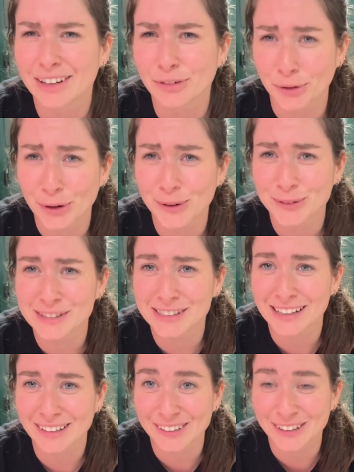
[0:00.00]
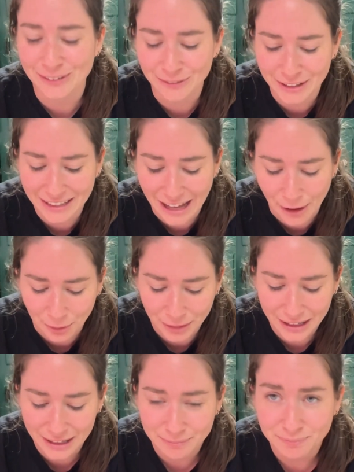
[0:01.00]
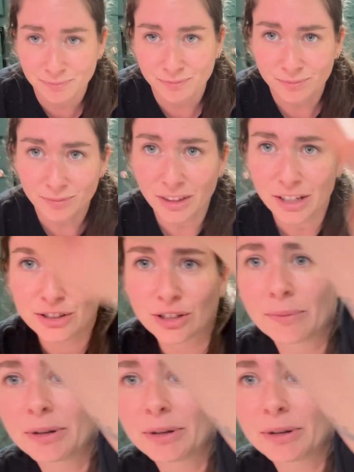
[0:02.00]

roots look really healthy. So let me